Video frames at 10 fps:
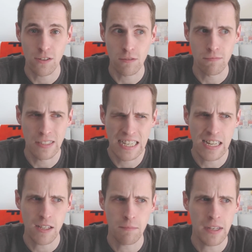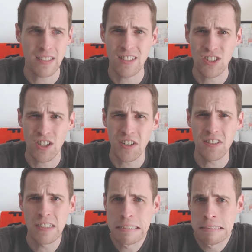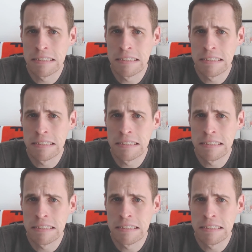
or any message at all.